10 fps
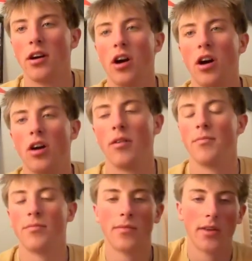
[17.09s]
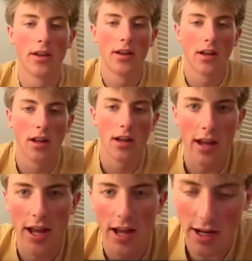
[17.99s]
Um,
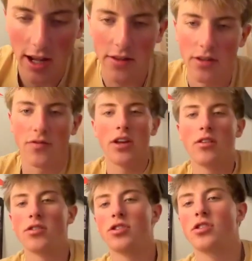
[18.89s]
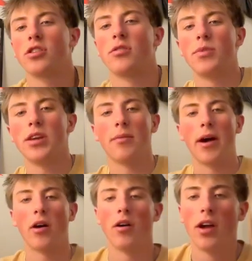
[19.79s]
and yeah, this video is just going to be
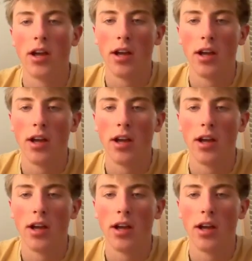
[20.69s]
about